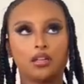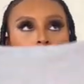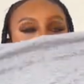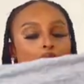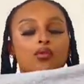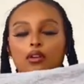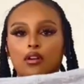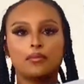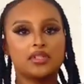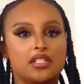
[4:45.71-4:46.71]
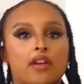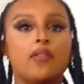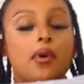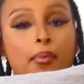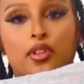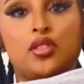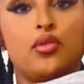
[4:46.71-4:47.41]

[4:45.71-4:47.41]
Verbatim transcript: Ooh, I'm just dropping, I'm gonna put this